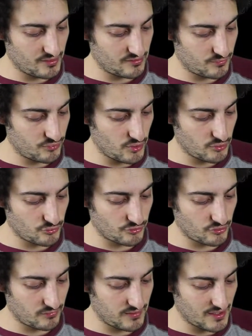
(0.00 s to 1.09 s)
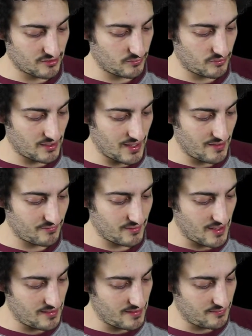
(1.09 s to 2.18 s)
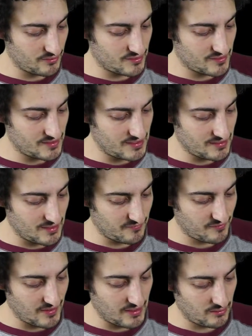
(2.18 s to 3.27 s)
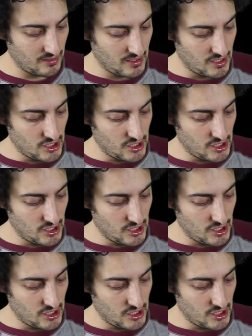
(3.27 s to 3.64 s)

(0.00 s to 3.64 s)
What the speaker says: His approach was so flexible that I have never seen him fail